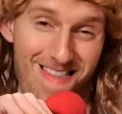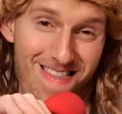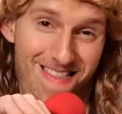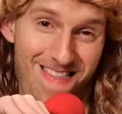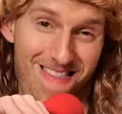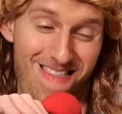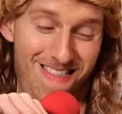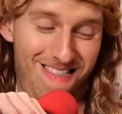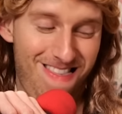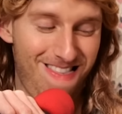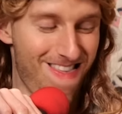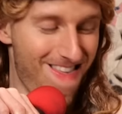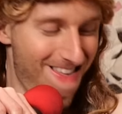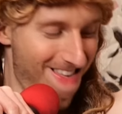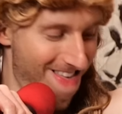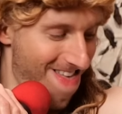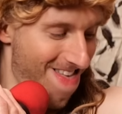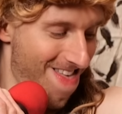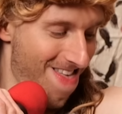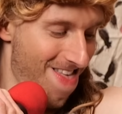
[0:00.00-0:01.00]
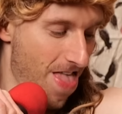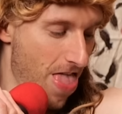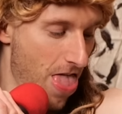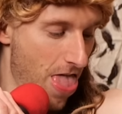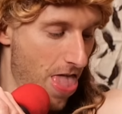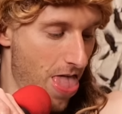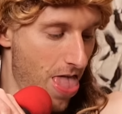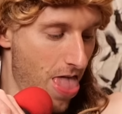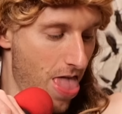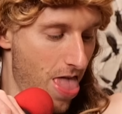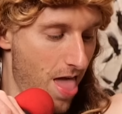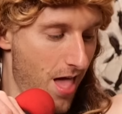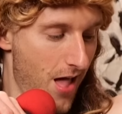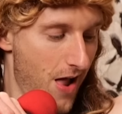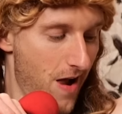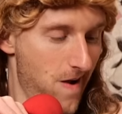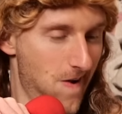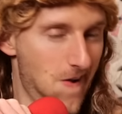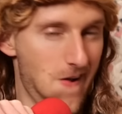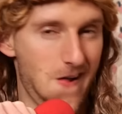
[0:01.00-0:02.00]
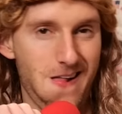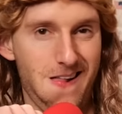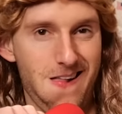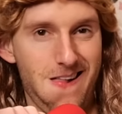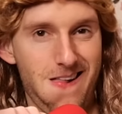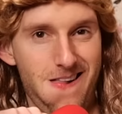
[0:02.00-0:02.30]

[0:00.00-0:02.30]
And uh, I said, There's something